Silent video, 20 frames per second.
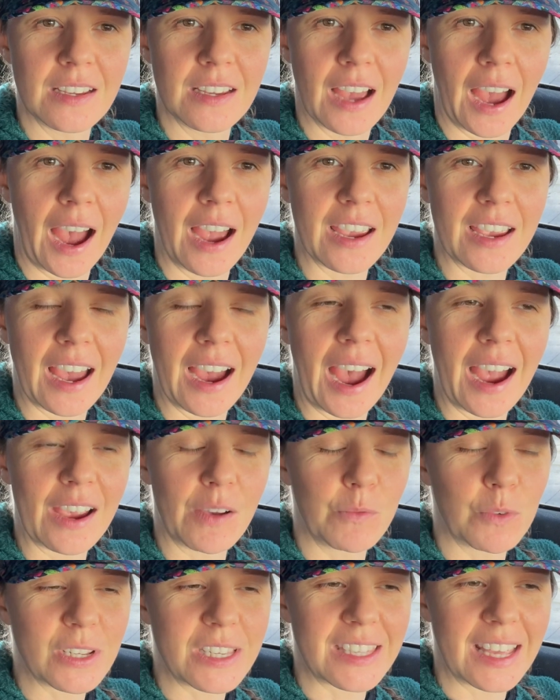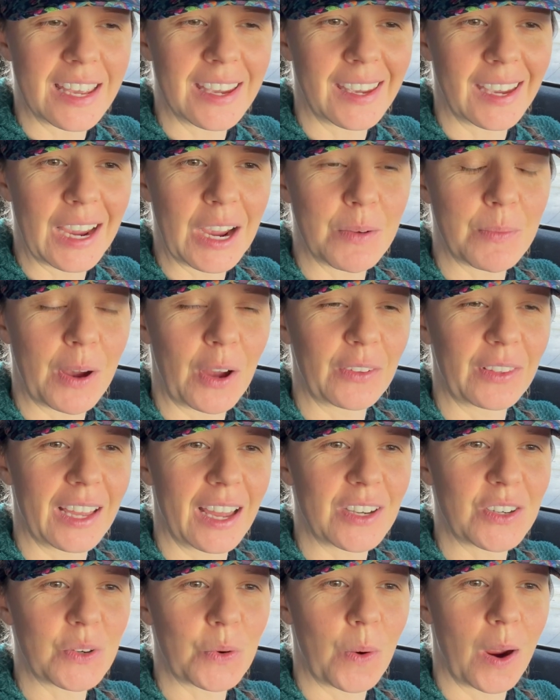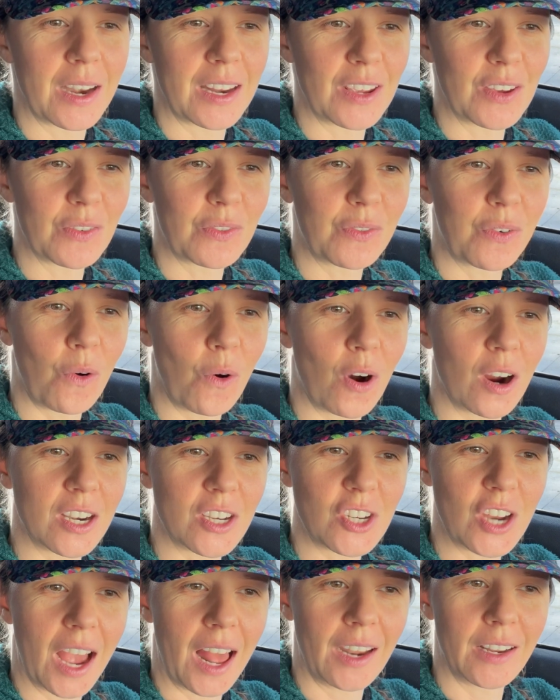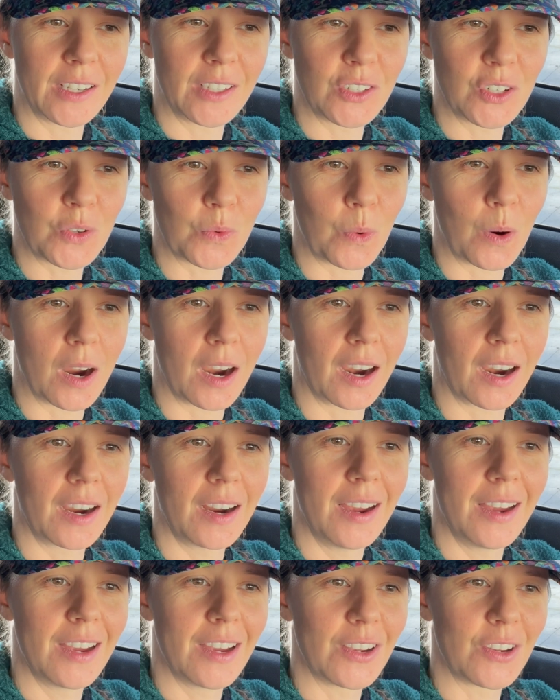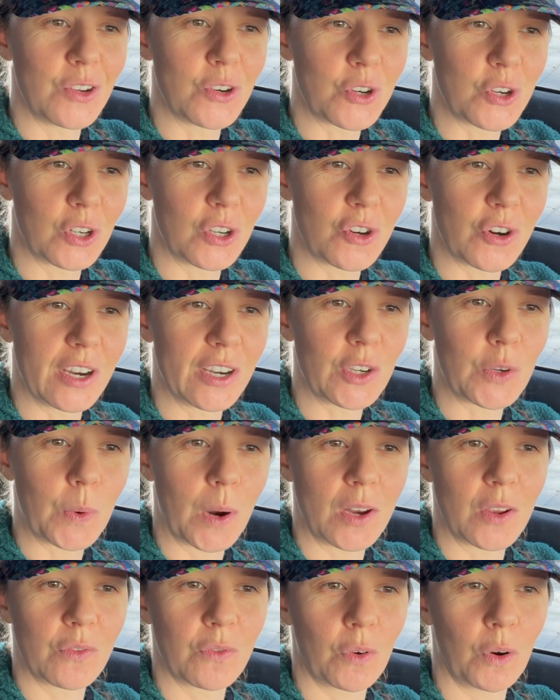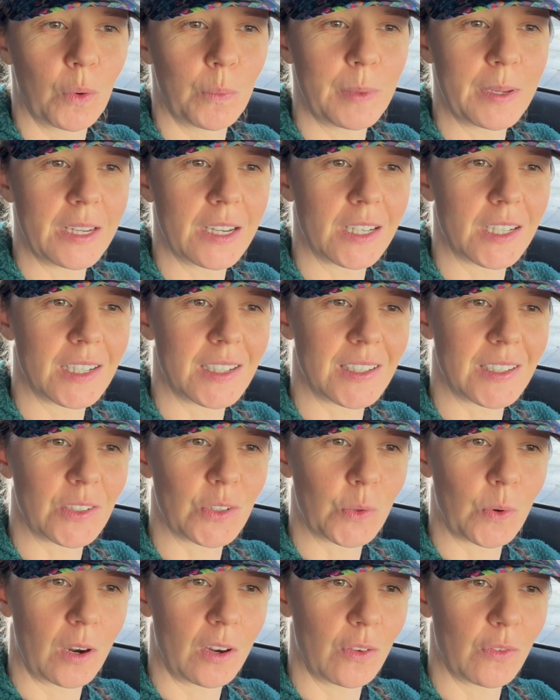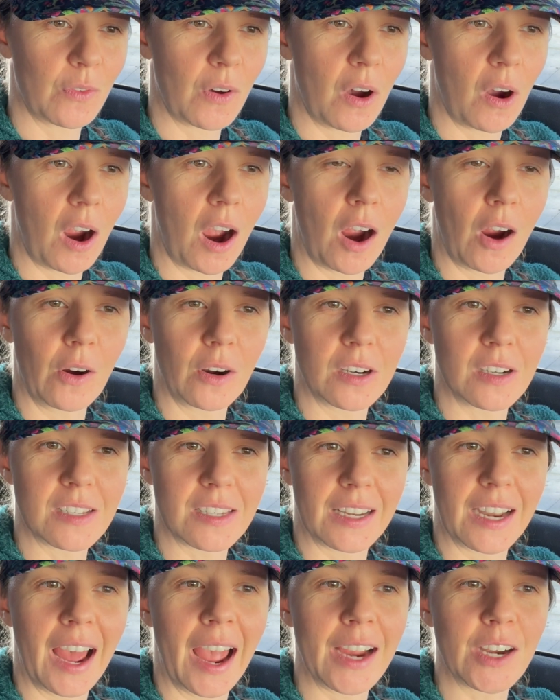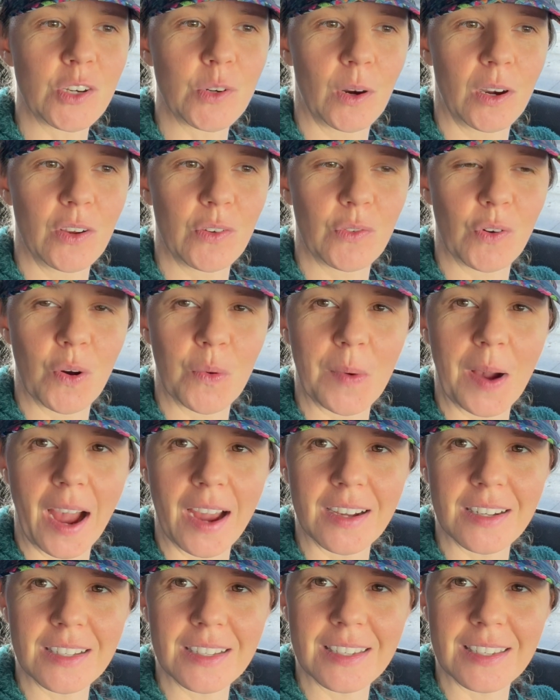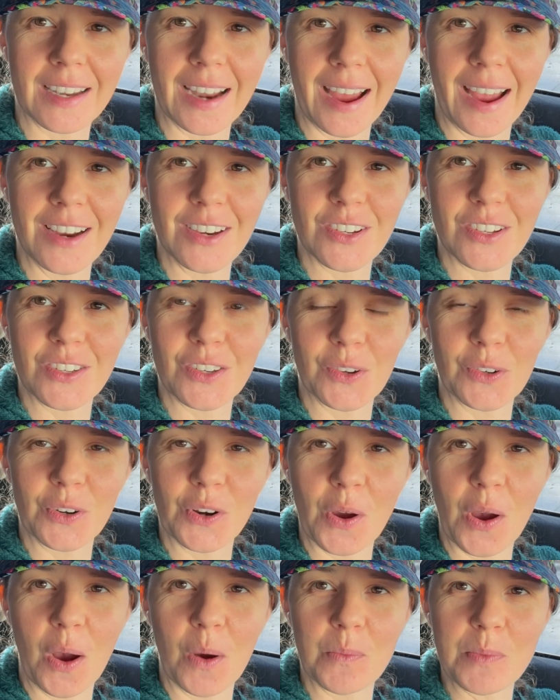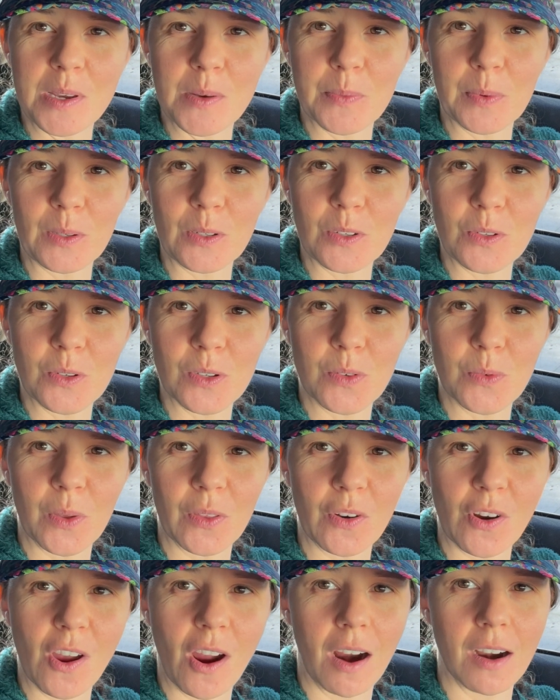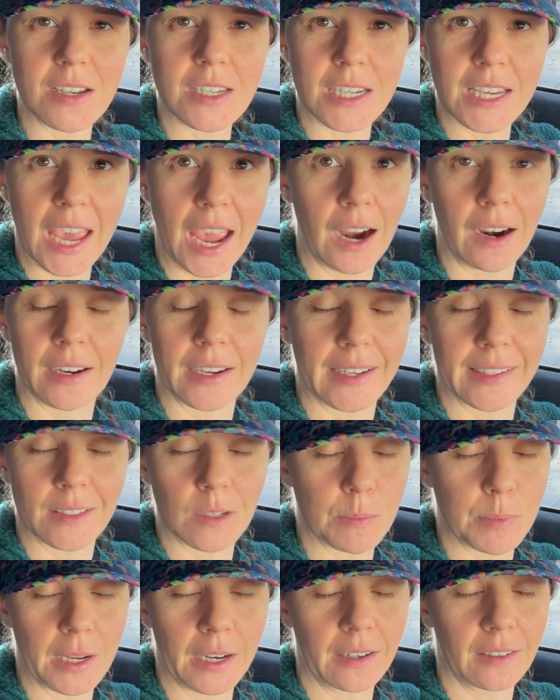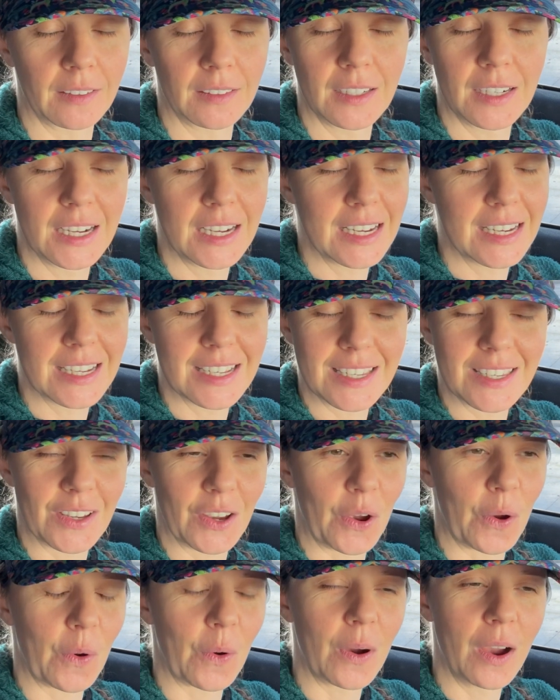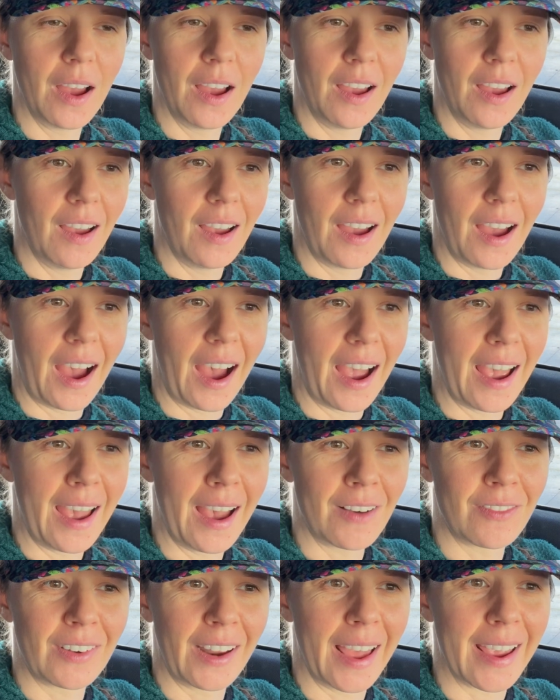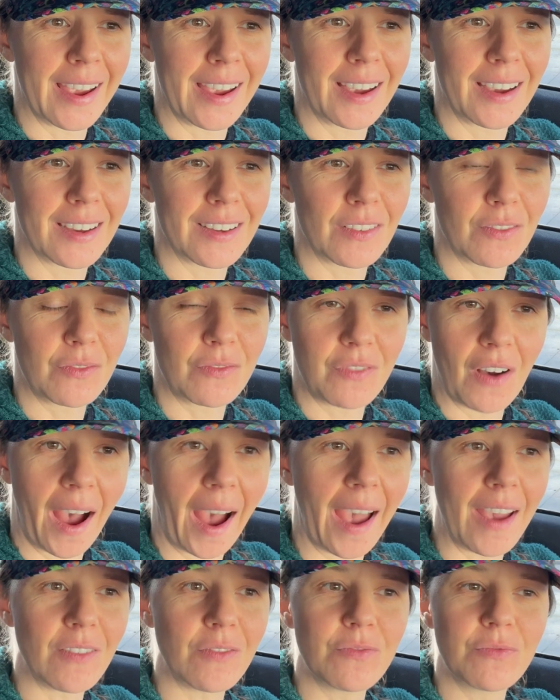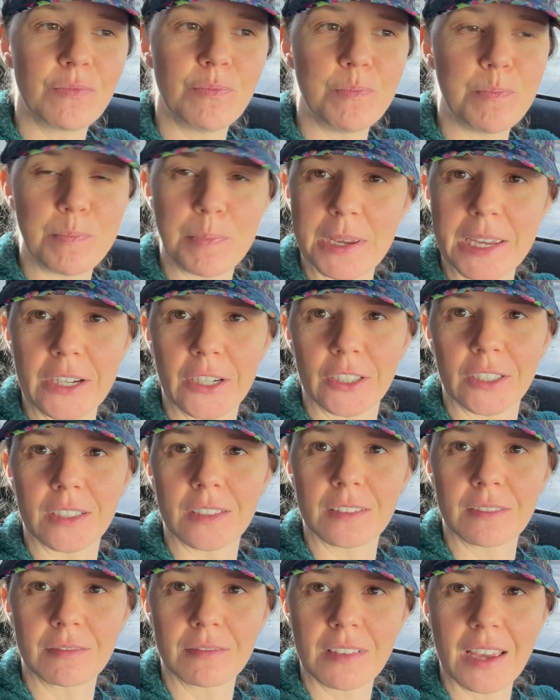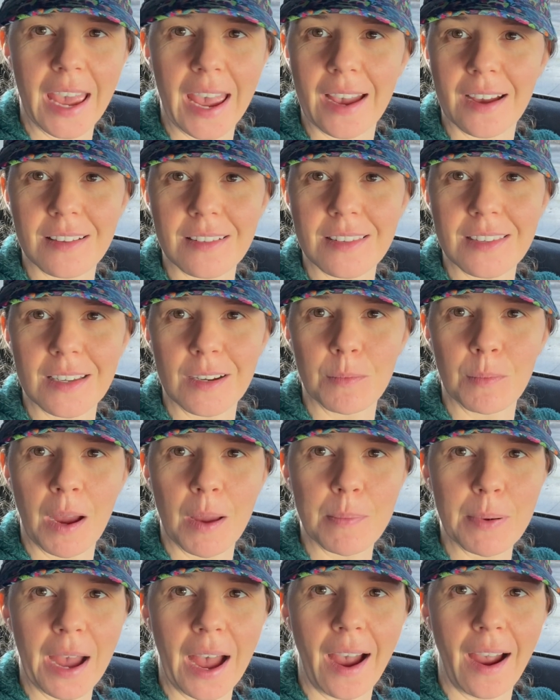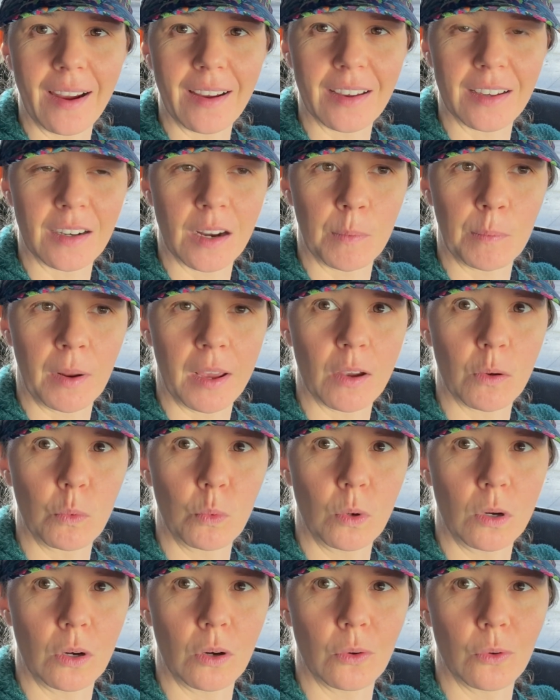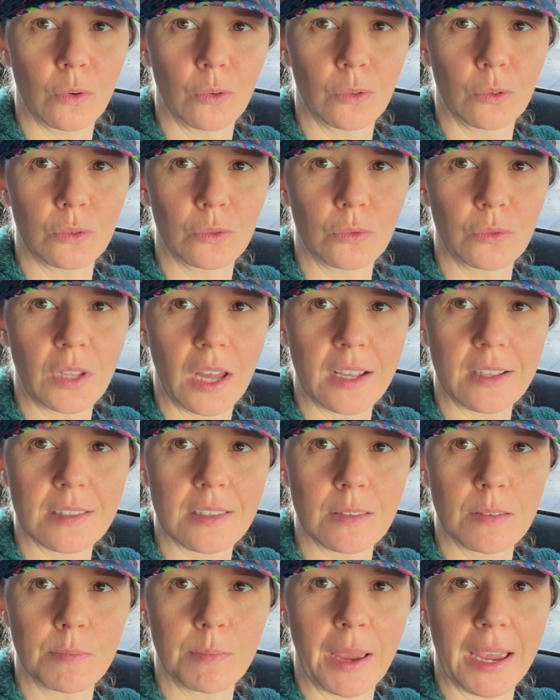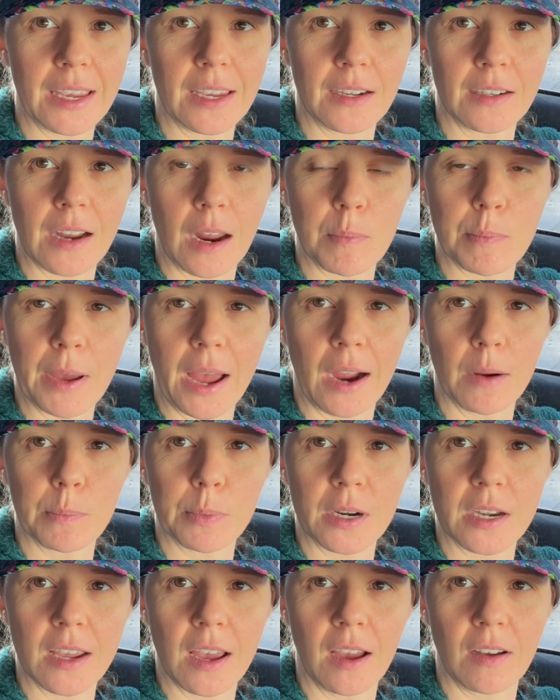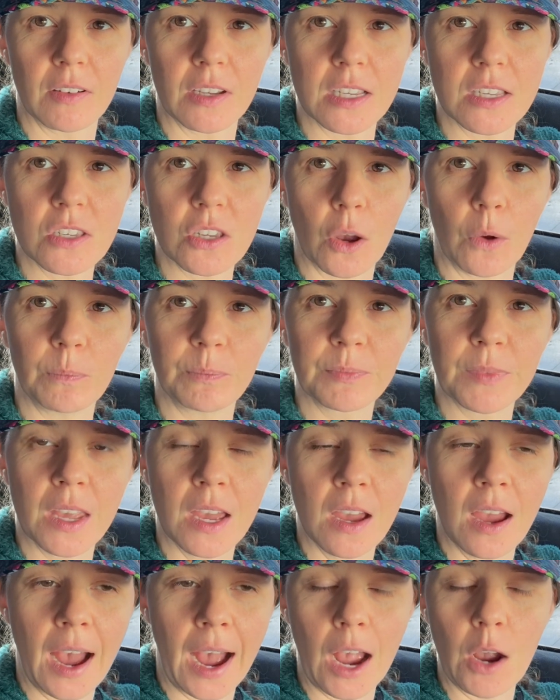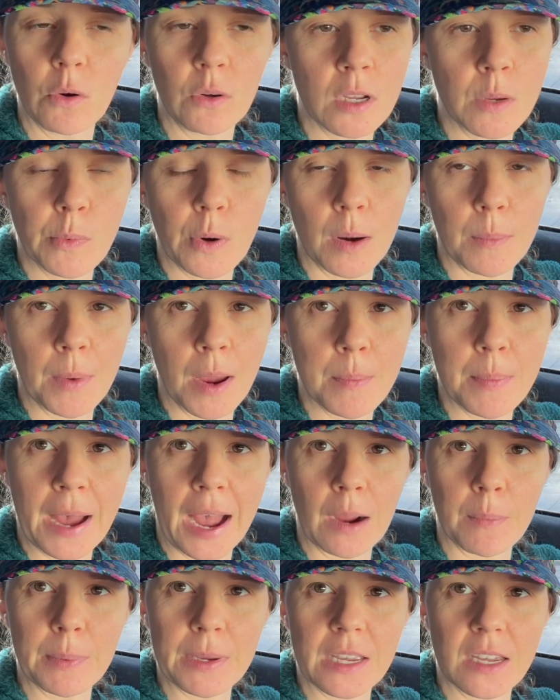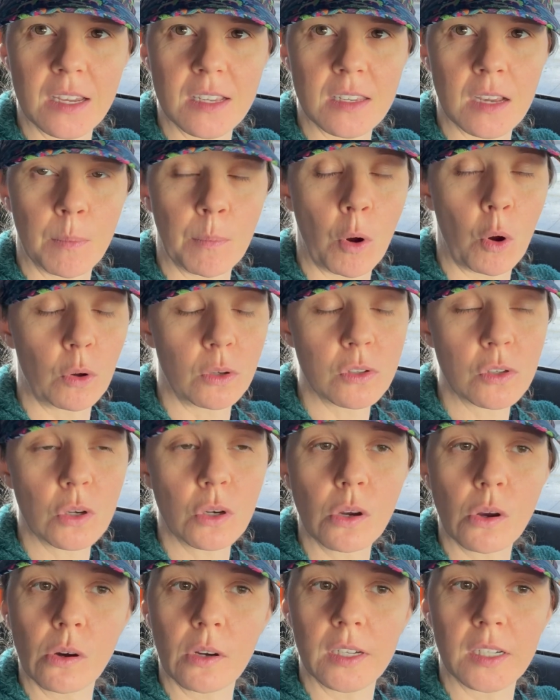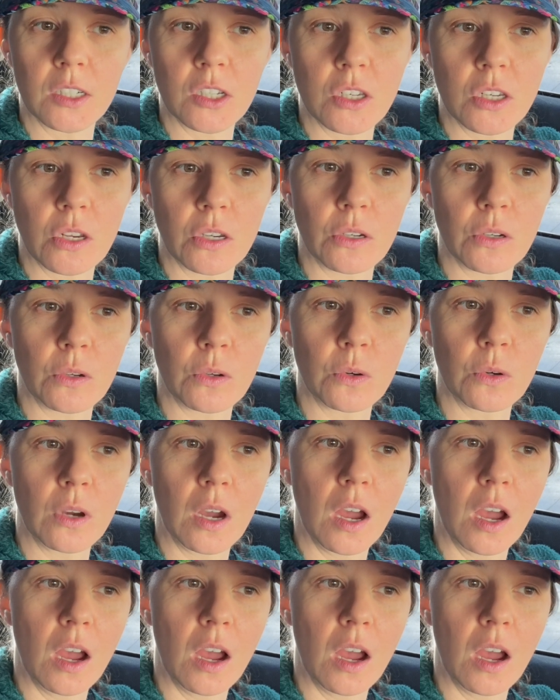i i was thinking about that 24 challenge where you should drink 24 beers in 24 hours and hike 24 miles. And I just don't know how people do it with regard to carrying the beer. So I have like five beer cans in my pack and I'm like, whoa, that's making that pack pretty heavy. So I only brought my pack because I'm also going to